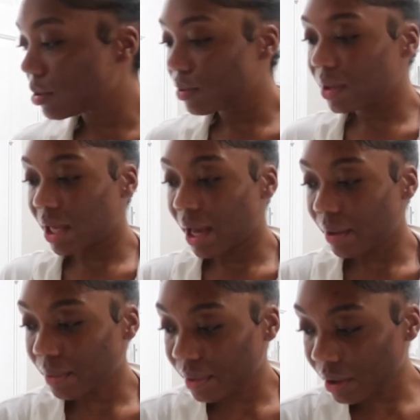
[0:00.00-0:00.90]
to that
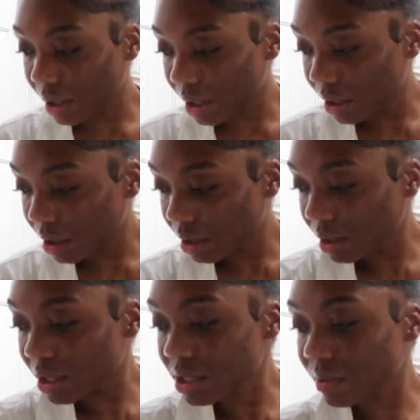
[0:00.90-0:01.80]
one.
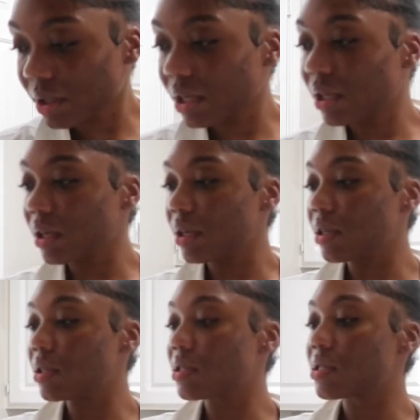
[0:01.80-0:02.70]
This one
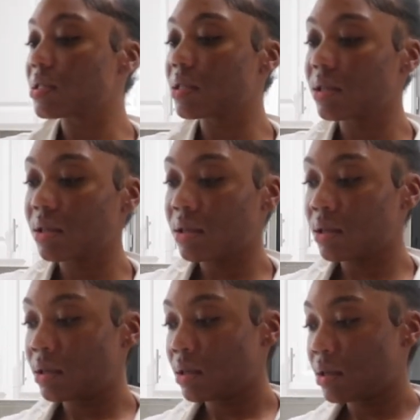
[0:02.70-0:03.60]
is,
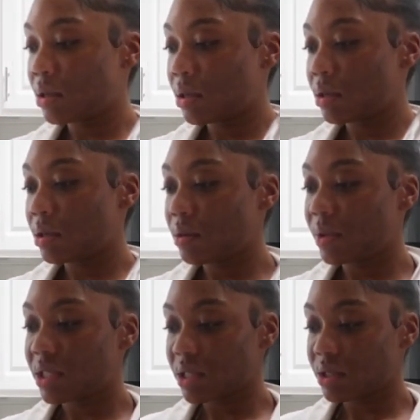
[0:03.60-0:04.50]

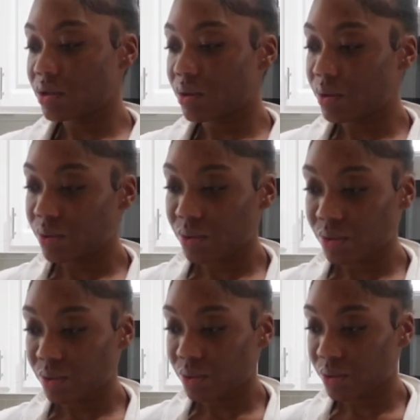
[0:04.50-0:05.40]
what is this to?
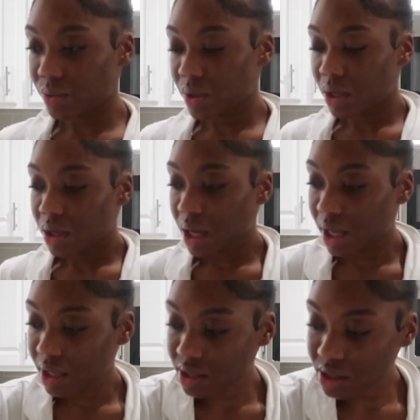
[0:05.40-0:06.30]
Uh,
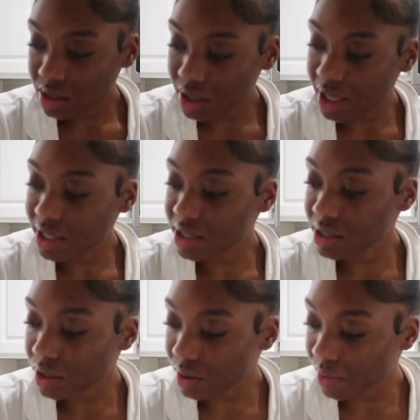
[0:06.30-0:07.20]
is this, yeah, this
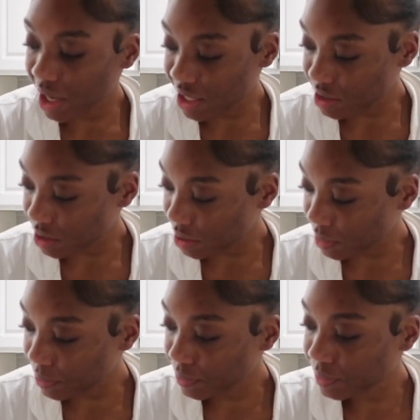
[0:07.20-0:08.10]
is to the razor.
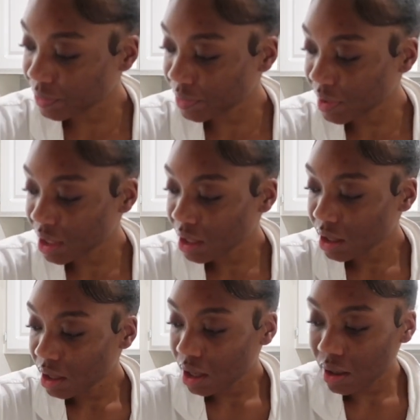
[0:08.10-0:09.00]

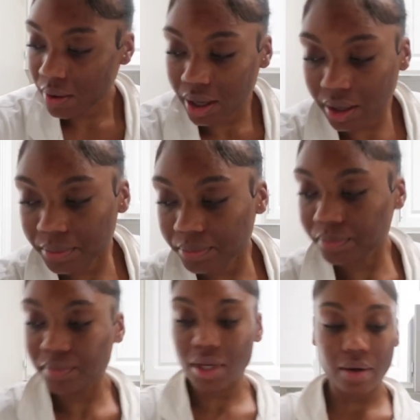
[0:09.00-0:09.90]
Okay.
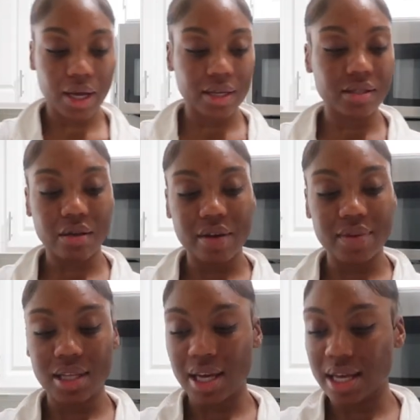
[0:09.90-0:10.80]
Okay, so
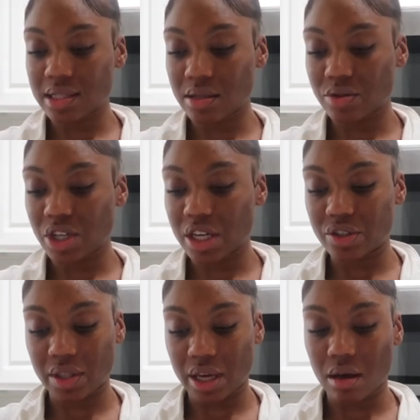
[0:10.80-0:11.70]
everything has its own charger
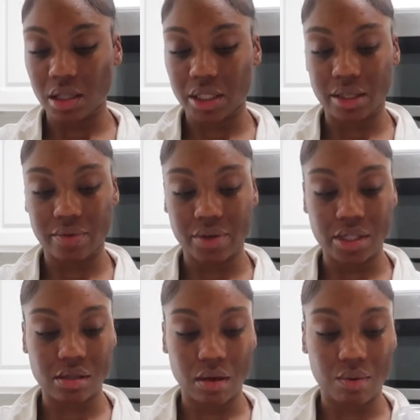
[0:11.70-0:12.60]
and they all look
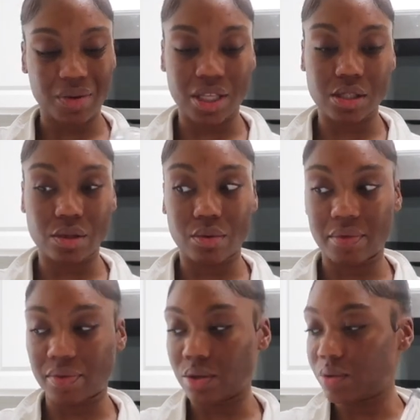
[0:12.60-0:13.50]
different, so I won't get too
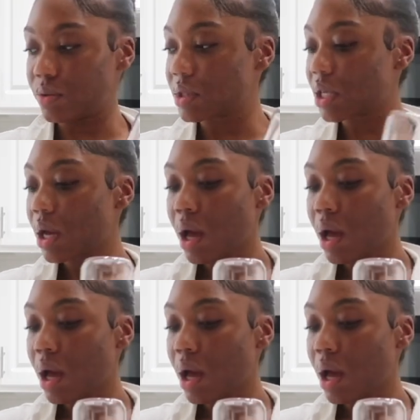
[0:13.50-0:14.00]
confused.